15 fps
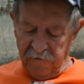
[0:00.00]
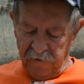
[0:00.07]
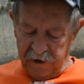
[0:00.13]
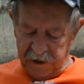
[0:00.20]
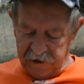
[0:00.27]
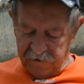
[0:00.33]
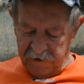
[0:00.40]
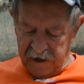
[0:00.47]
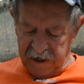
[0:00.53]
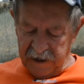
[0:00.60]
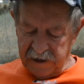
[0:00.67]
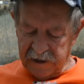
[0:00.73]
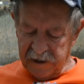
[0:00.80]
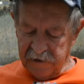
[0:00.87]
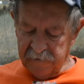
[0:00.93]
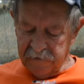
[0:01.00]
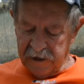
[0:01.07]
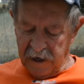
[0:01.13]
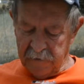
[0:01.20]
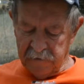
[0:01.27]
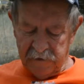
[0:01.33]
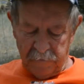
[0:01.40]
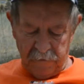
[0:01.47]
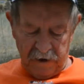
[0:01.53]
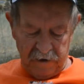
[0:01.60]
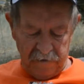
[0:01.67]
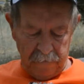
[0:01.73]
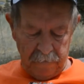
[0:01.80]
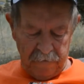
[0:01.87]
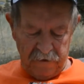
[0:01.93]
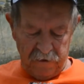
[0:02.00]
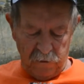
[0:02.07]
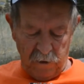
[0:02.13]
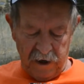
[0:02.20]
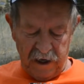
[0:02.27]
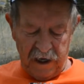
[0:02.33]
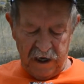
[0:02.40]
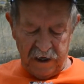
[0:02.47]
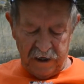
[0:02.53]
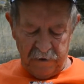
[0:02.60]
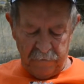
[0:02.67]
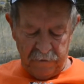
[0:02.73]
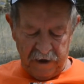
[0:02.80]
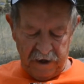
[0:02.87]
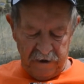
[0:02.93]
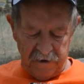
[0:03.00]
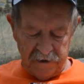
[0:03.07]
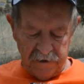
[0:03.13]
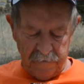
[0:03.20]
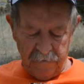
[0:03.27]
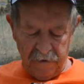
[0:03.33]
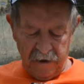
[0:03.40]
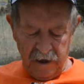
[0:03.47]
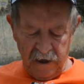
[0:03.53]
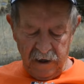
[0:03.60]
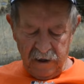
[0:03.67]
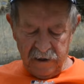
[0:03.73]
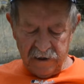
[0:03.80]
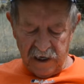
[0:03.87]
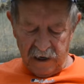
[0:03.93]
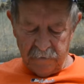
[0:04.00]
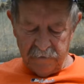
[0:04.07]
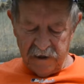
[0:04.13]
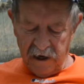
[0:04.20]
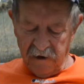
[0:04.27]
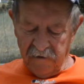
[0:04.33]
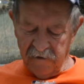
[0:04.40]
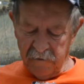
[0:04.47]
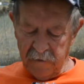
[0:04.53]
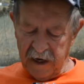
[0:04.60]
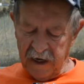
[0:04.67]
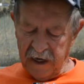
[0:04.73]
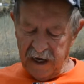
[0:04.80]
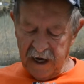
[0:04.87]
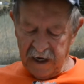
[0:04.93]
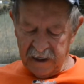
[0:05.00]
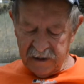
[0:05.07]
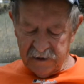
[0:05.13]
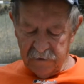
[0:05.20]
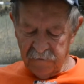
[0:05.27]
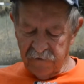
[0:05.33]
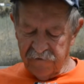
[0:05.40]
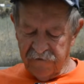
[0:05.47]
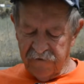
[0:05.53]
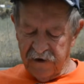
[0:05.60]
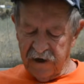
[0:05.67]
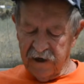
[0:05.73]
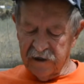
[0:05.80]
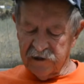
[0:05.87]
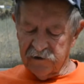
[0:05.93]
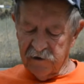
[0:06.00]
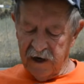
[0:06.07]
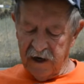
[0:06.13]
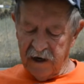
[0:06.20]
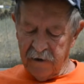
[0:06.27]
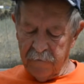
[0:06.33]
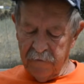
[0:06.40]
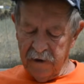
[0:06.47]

trays times about 20 incubators times however many eggs it would fit in a tray.